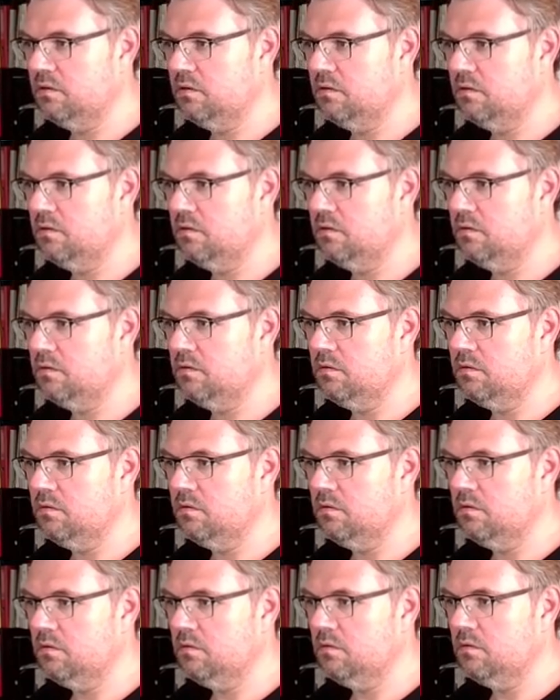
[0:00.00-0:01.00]

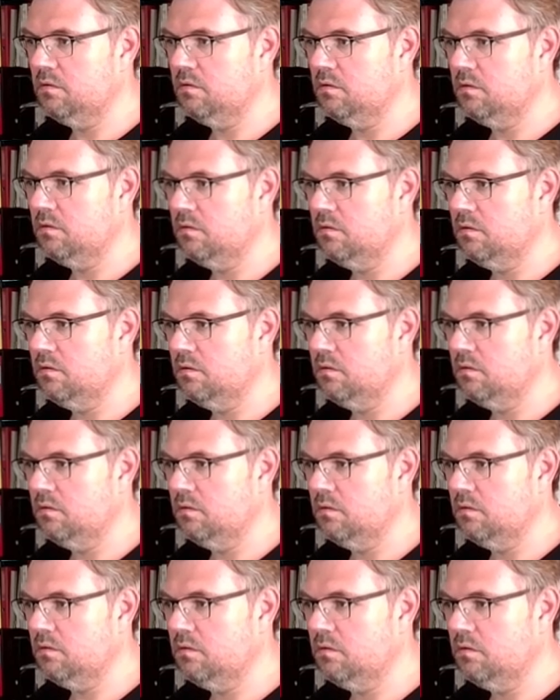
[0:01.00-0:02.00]

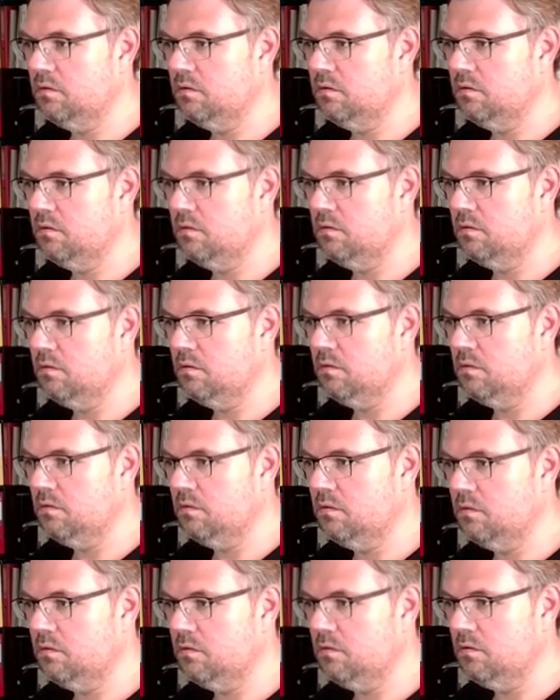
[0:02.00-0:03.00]

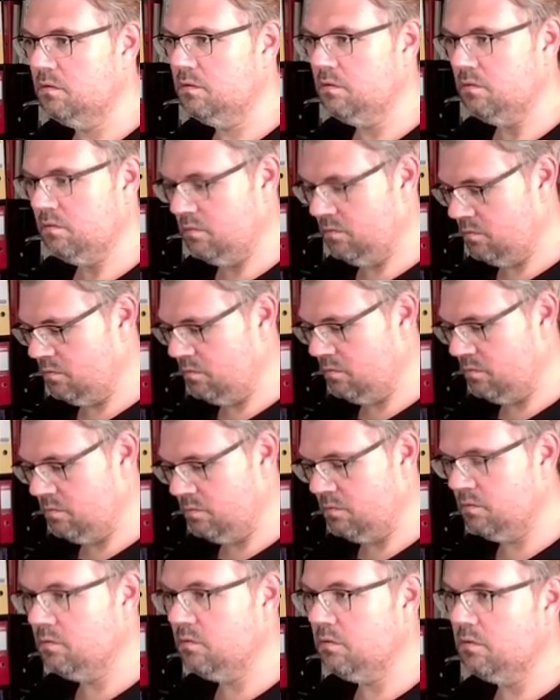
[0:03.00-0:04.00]

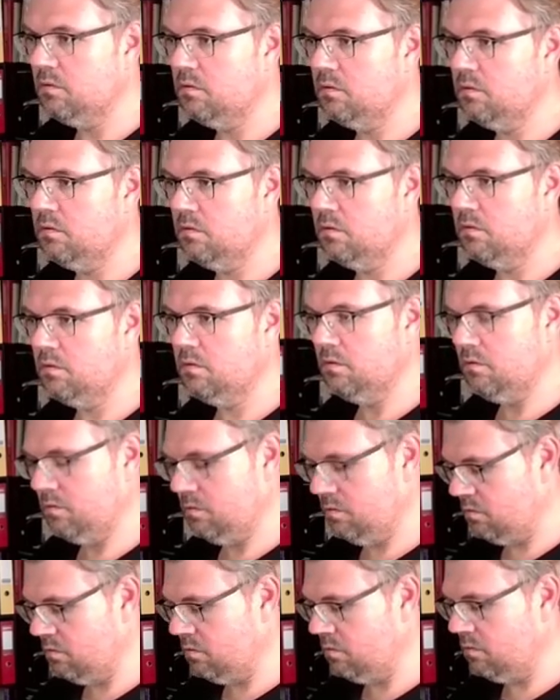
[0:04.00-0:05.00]

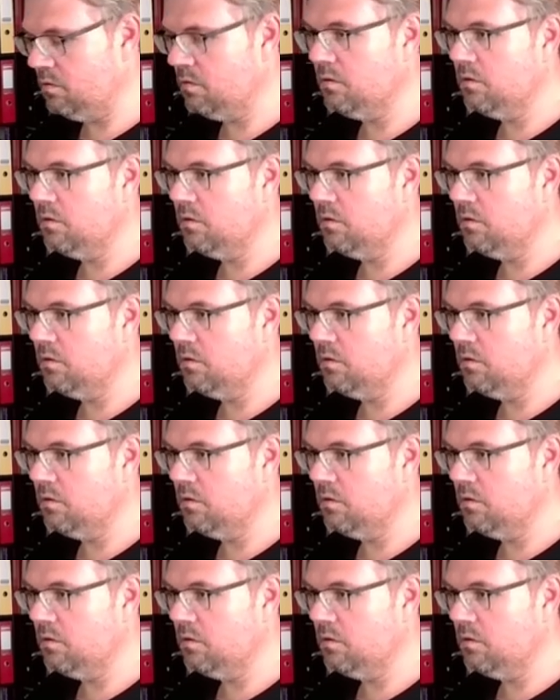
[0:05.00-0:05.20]
[no speech]